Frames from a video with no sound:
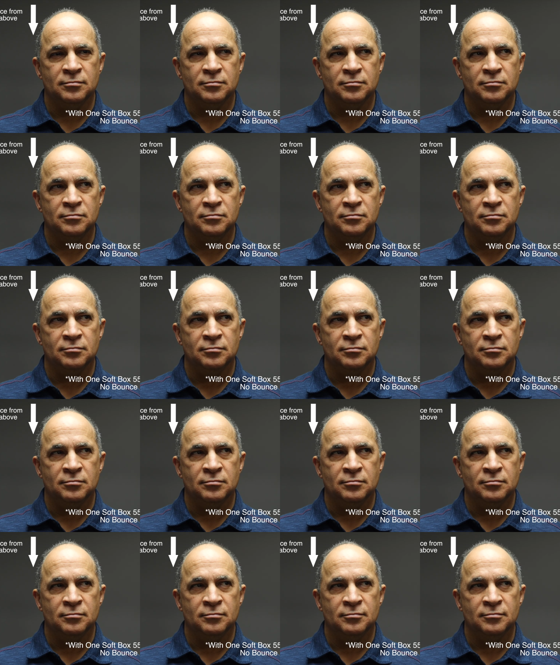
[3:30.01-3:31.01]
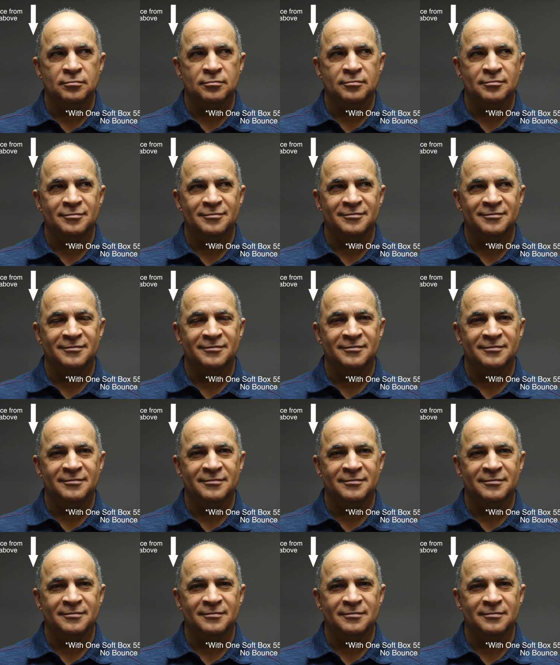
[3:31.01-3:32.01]

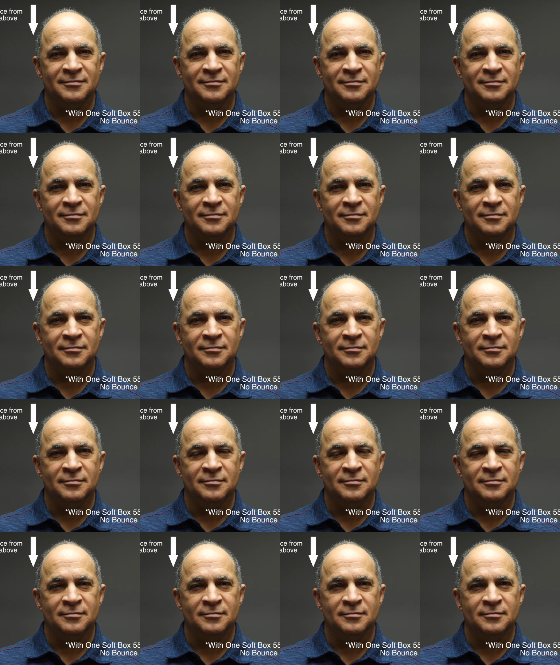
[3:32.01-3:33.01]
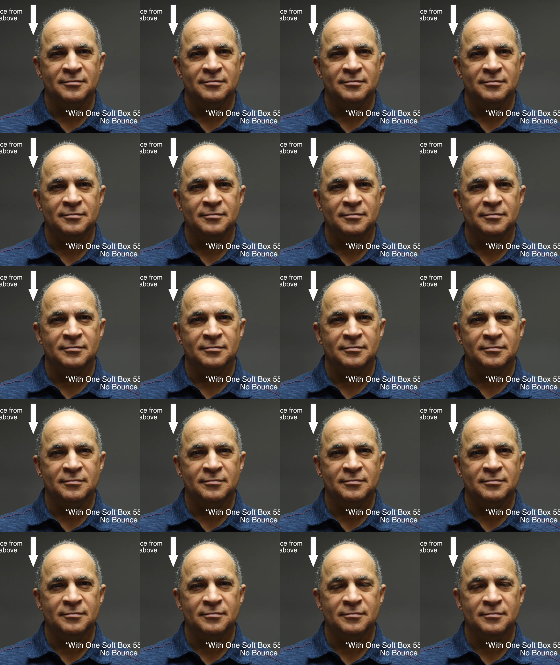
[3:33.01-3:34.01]

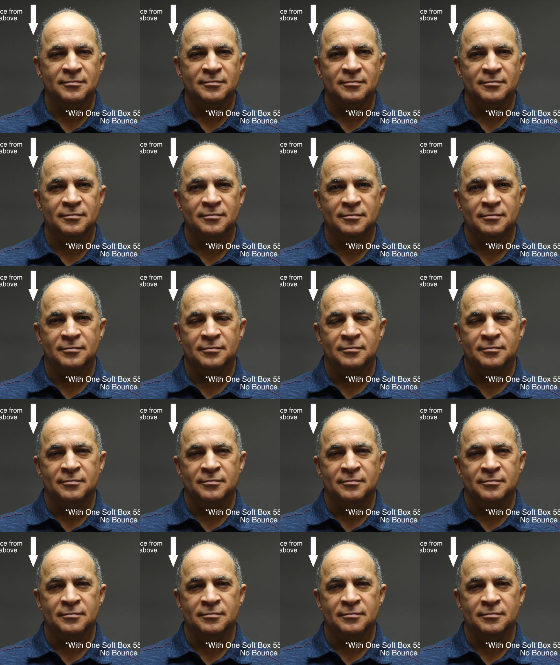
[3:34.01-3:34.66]
No one is speaking in this clip.